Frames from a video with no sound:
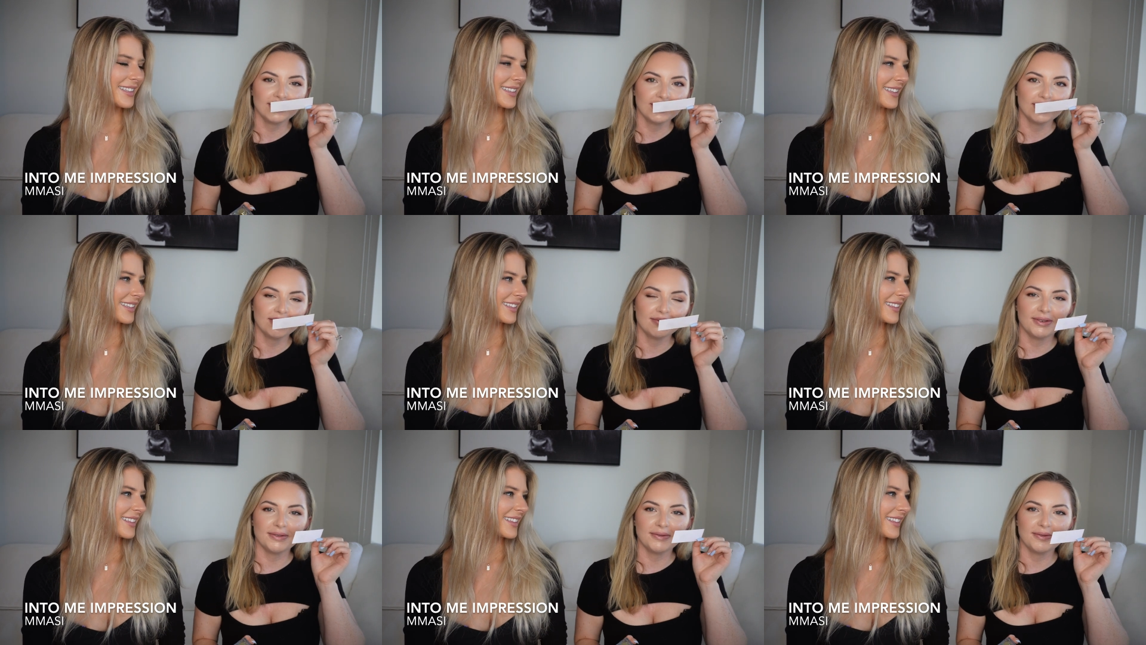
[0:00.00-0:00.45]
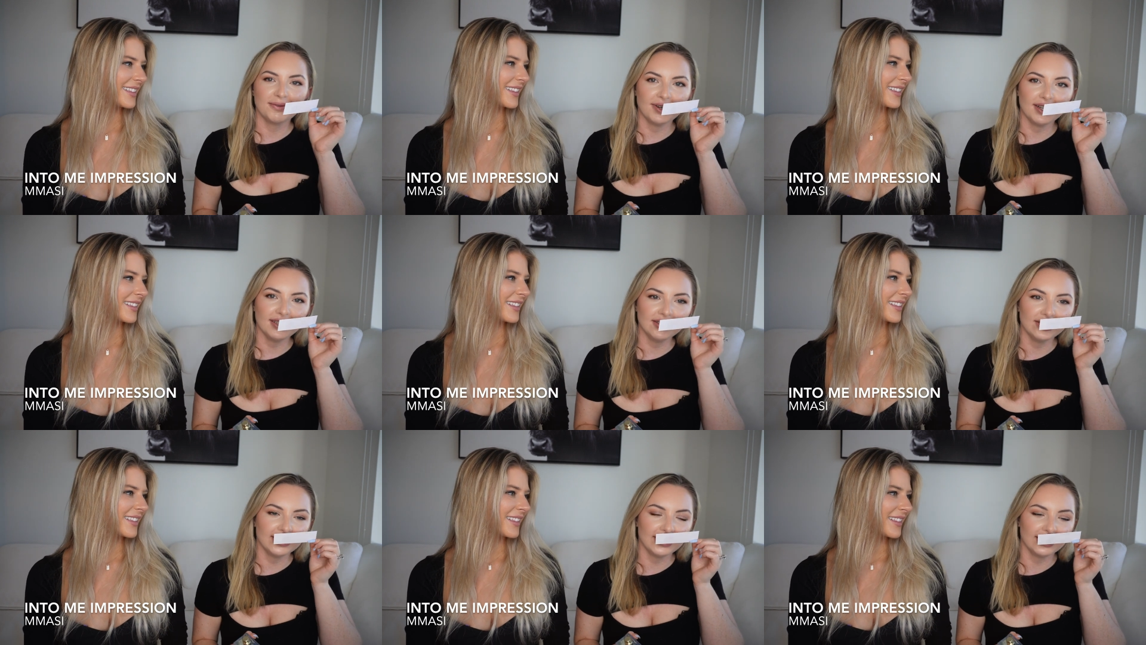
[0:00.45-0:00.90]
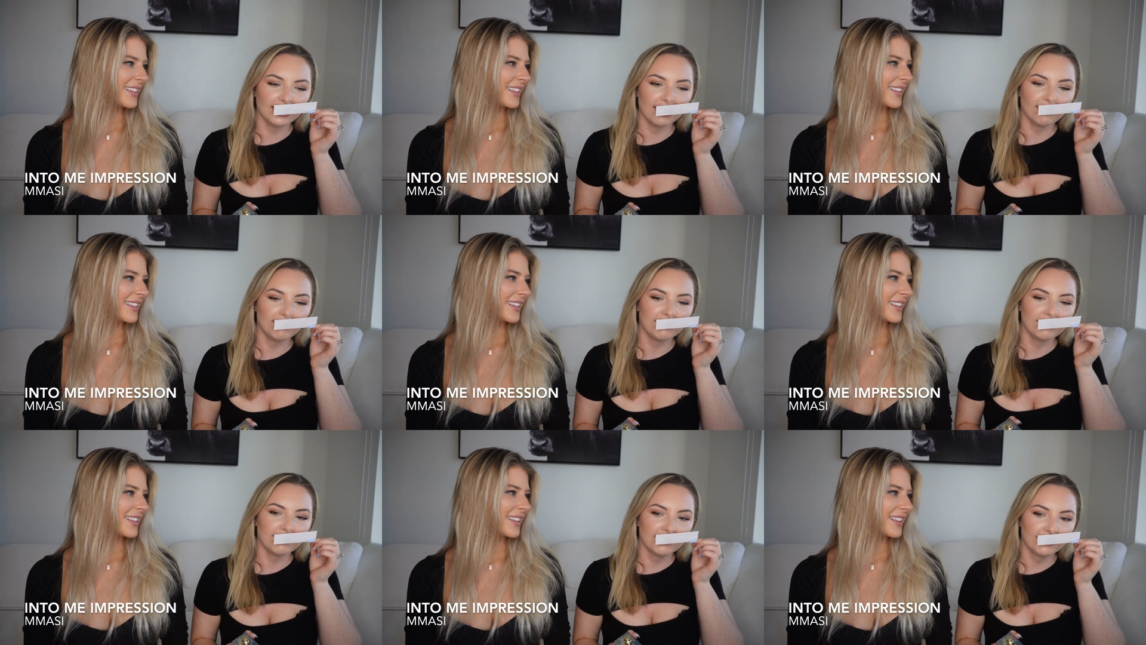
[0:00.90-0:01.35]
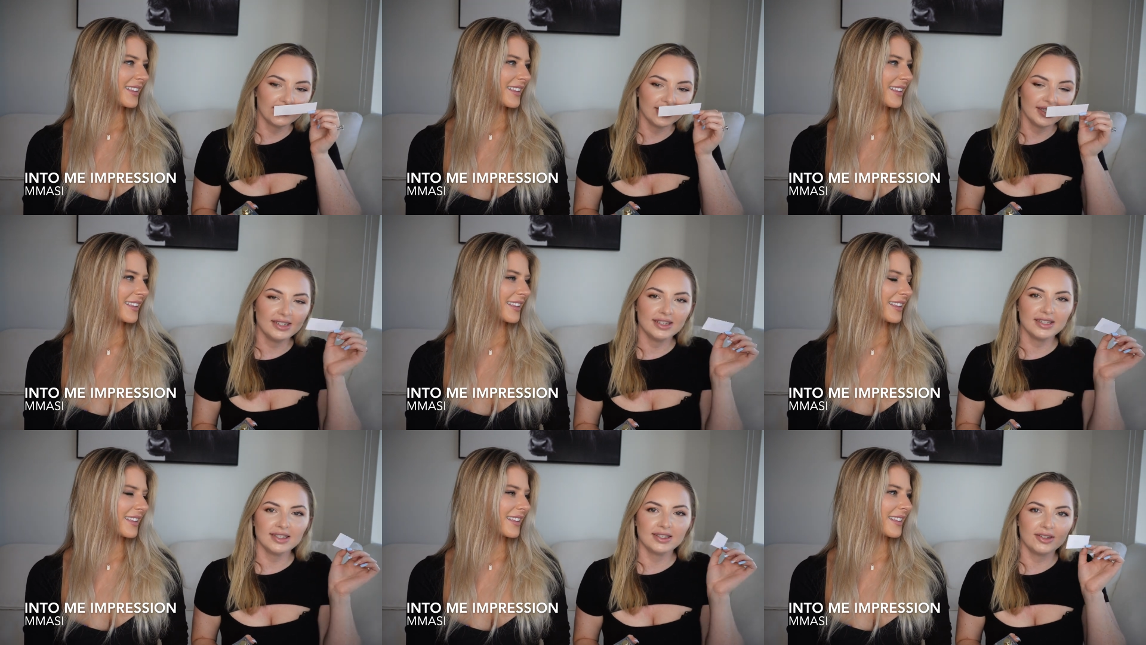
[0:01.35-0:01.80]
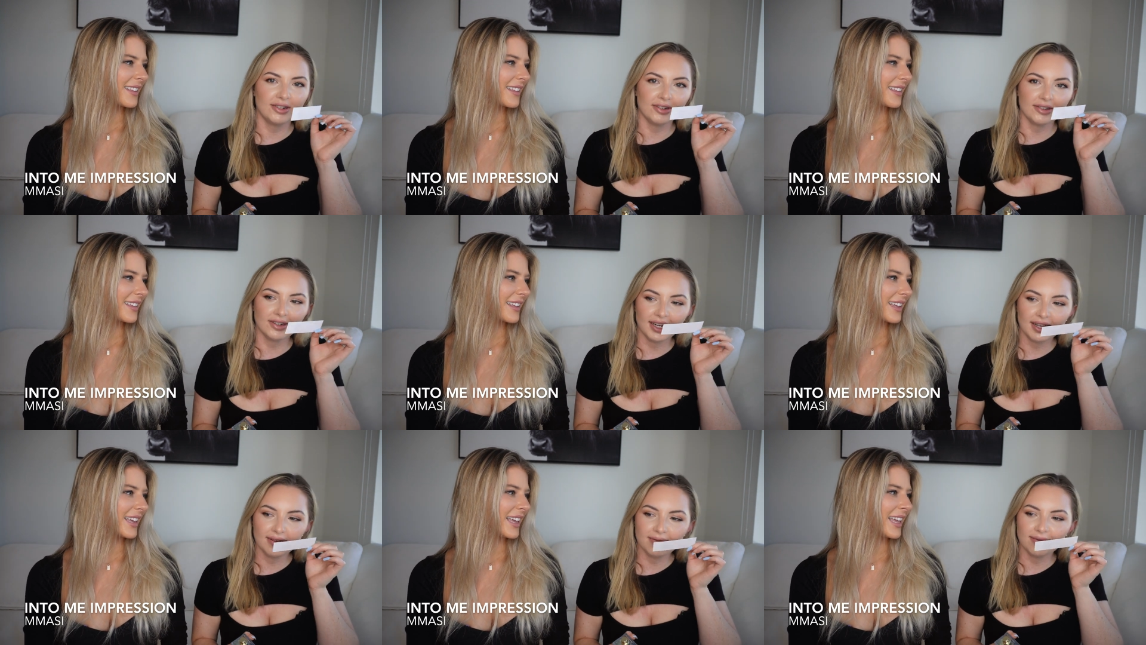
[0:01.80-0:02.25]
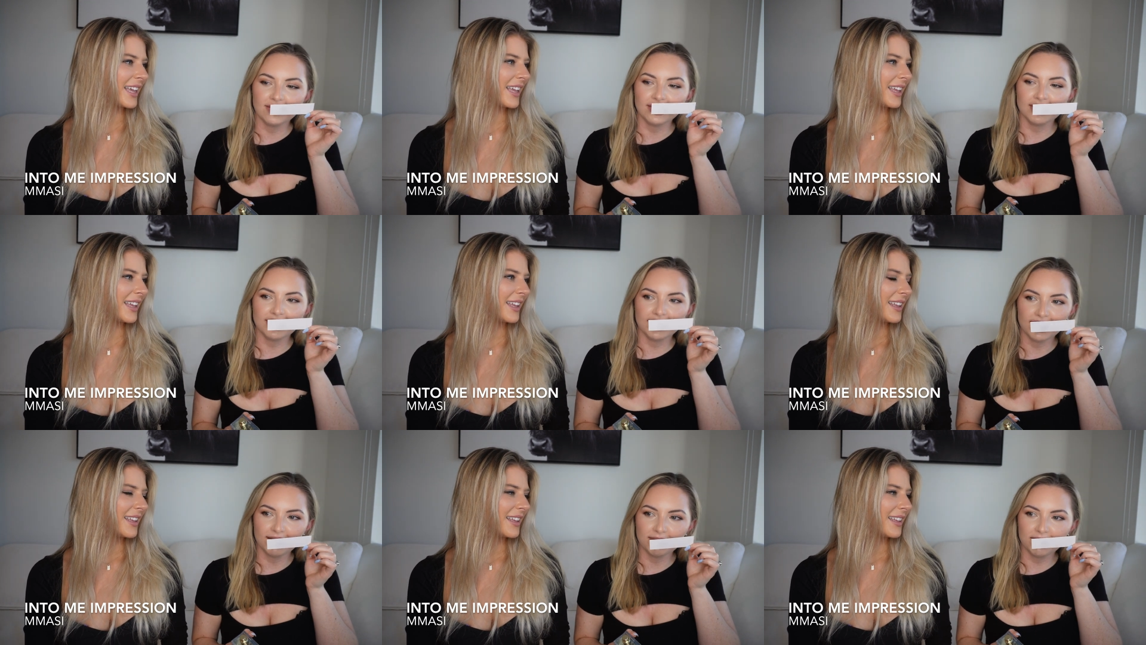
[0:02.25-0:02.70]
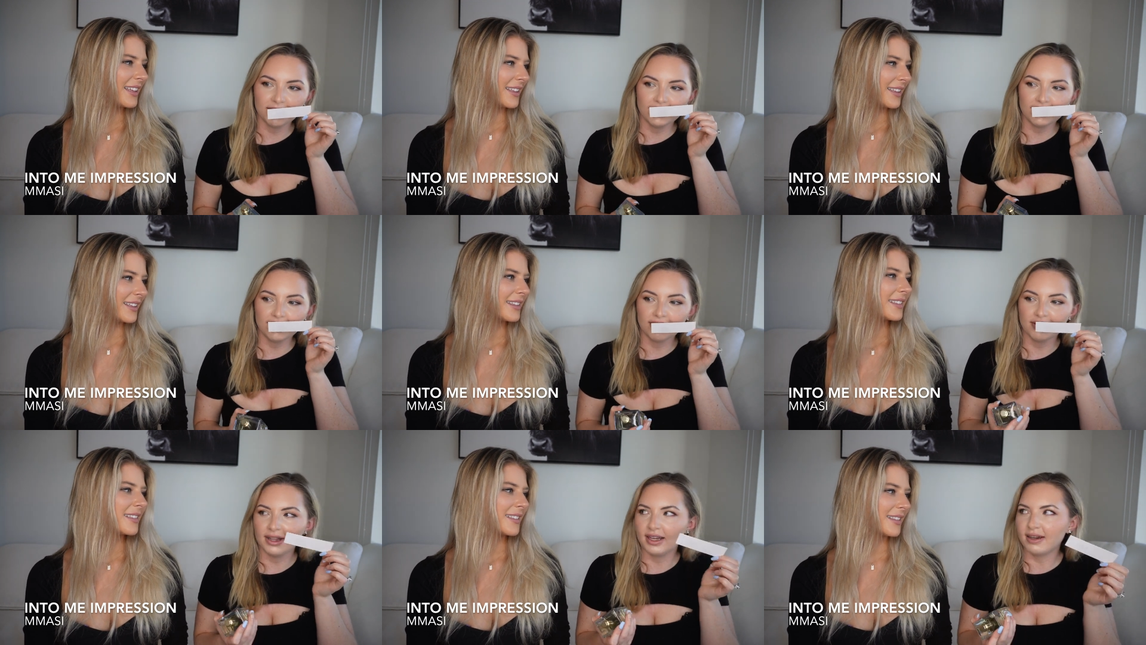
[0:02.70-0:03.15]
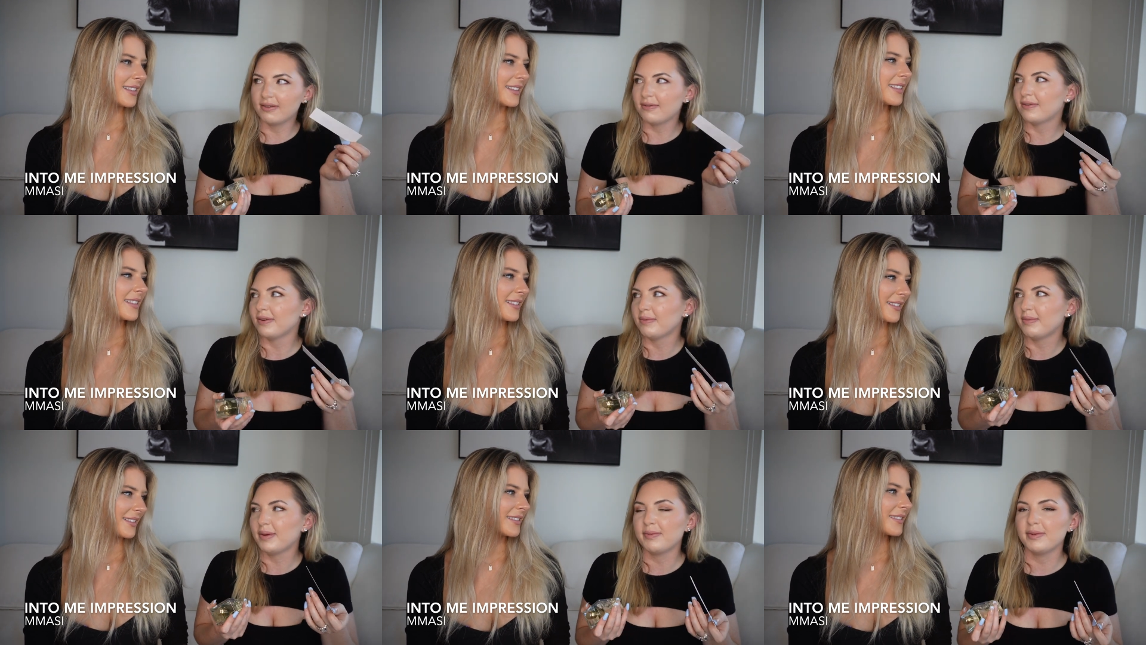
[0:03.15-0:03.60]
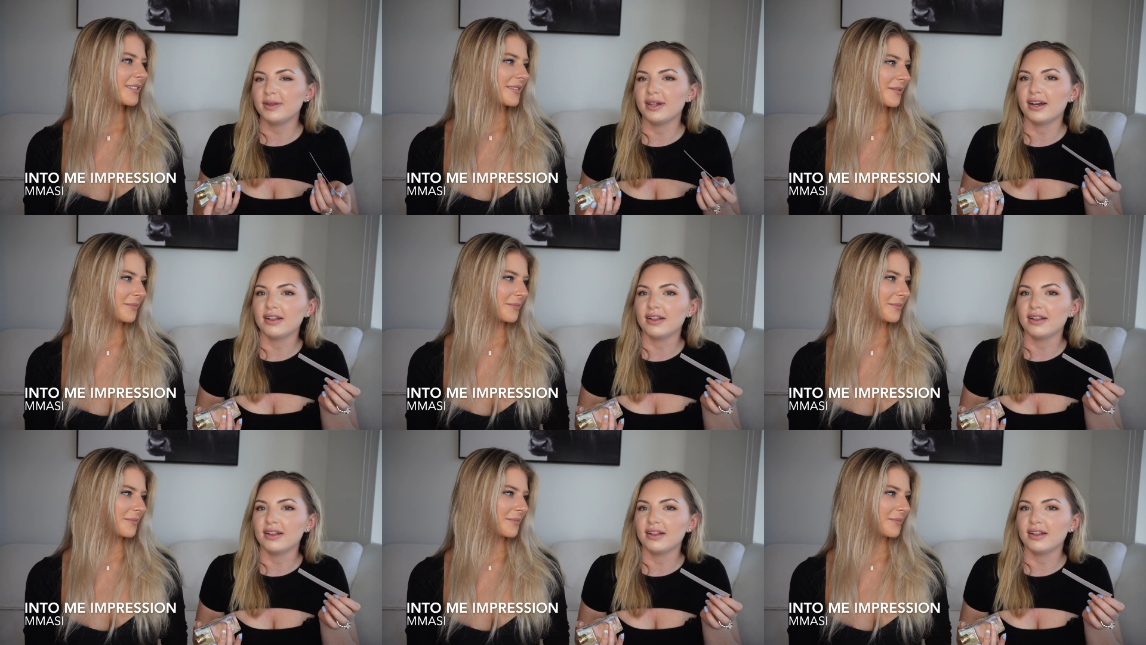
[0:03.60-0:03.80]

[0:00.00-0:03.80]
Speaker 1: and refreshing. This is great for summer or like for people